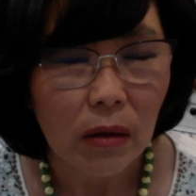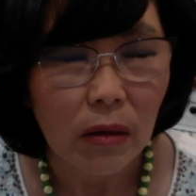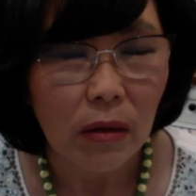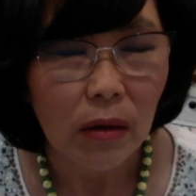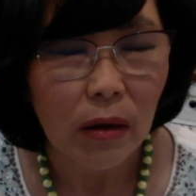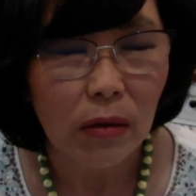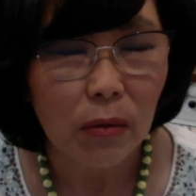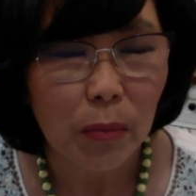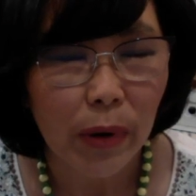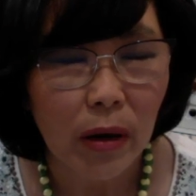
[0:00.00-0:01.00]
Thank you,
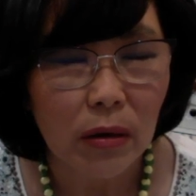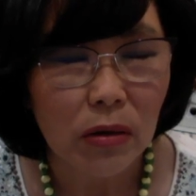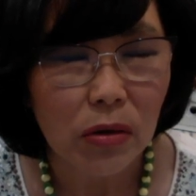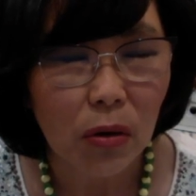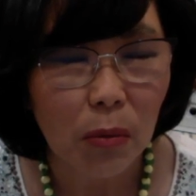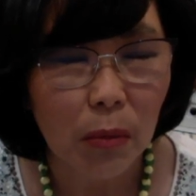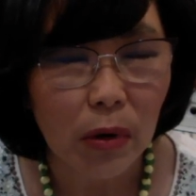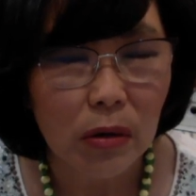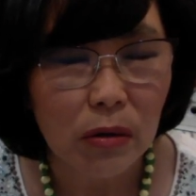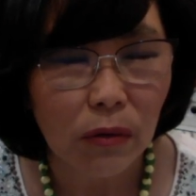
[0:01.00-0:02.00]
body, so
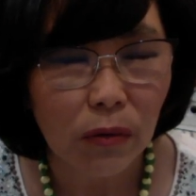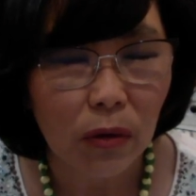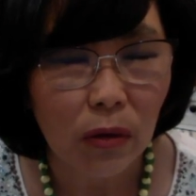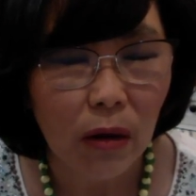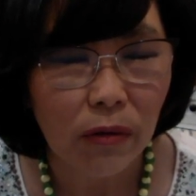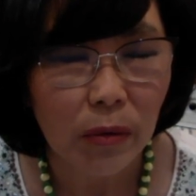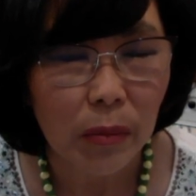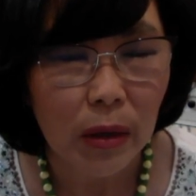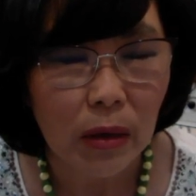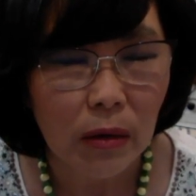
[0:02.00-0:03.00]
much for loving
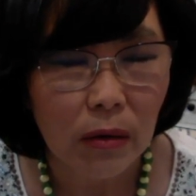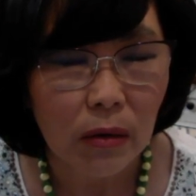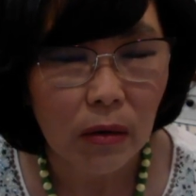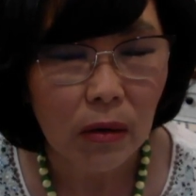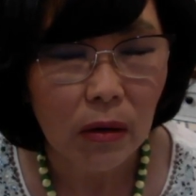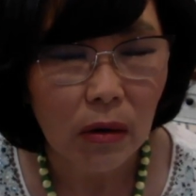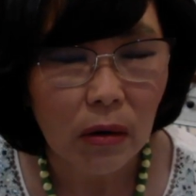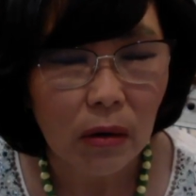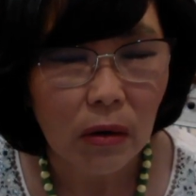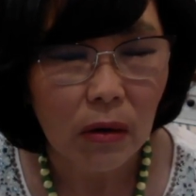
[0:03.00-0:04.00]
me,
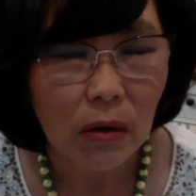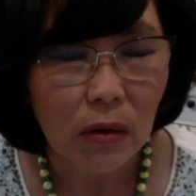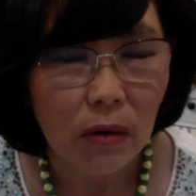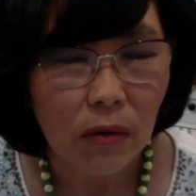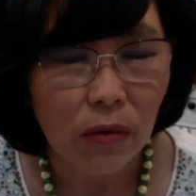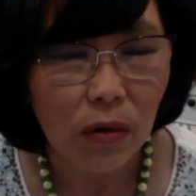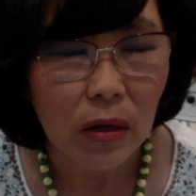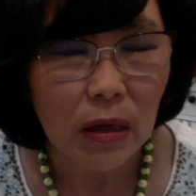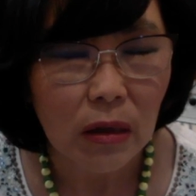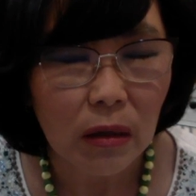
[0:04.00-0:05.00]
for
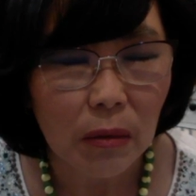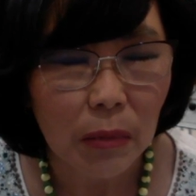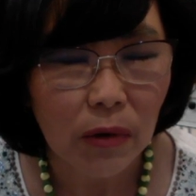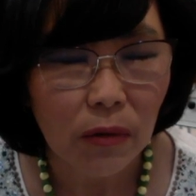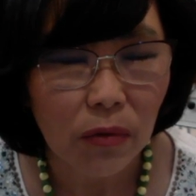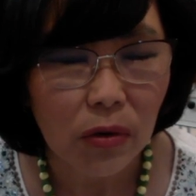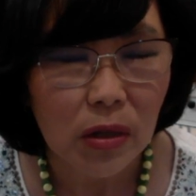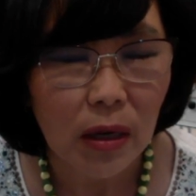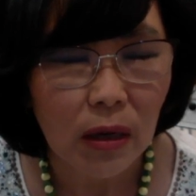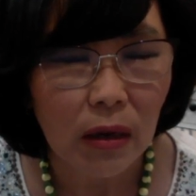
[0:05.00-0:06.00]
healing me, for
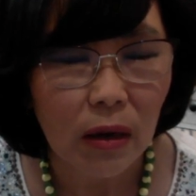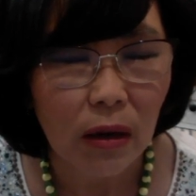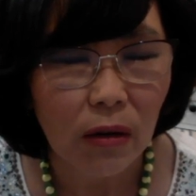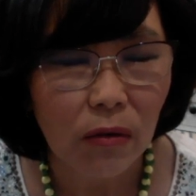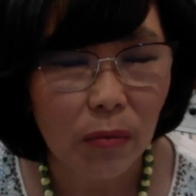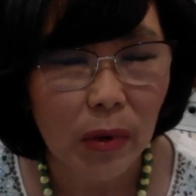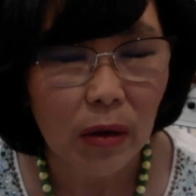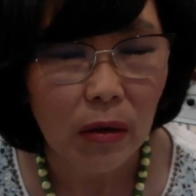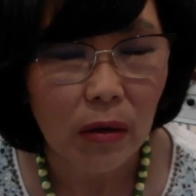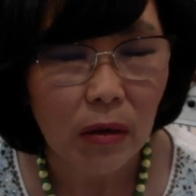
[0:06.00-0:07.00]
taking care of
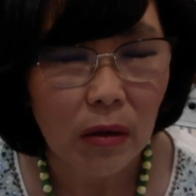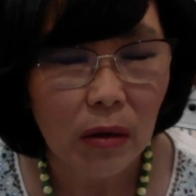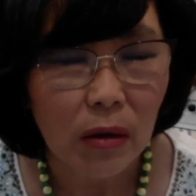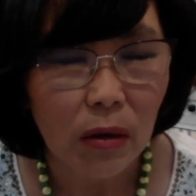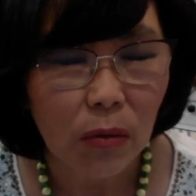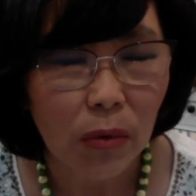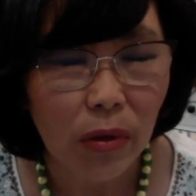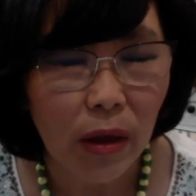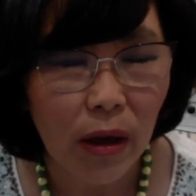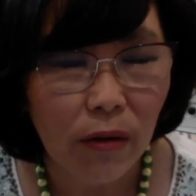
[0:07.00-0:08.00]
me with
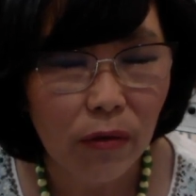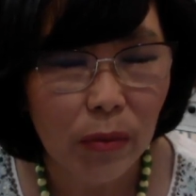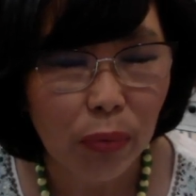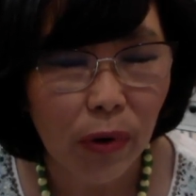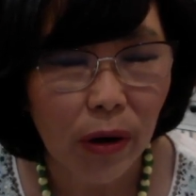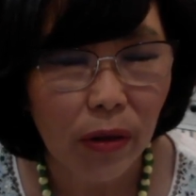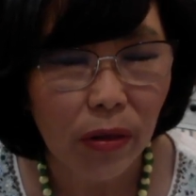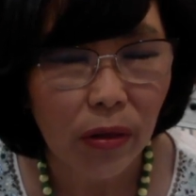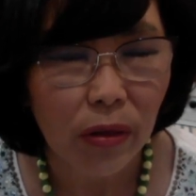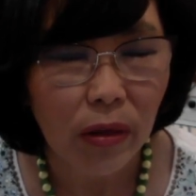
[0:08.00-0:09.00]
every
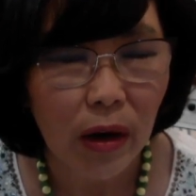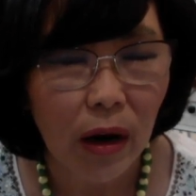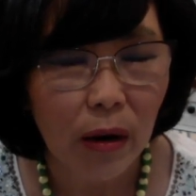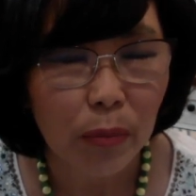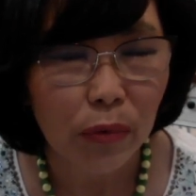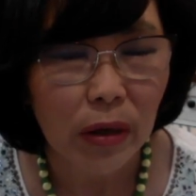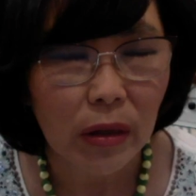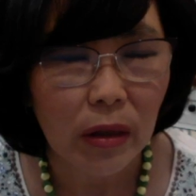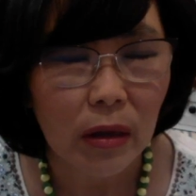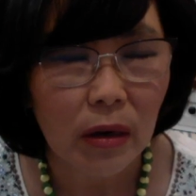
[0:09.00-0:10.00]
breath that I breathe
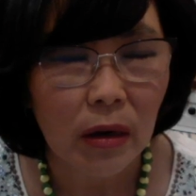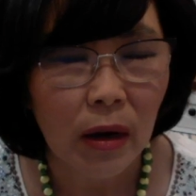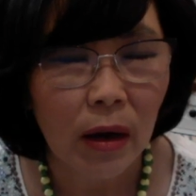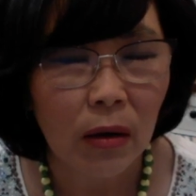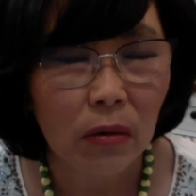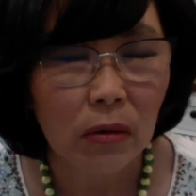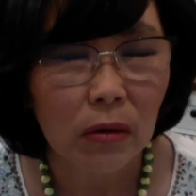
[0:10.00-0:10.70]
in and out.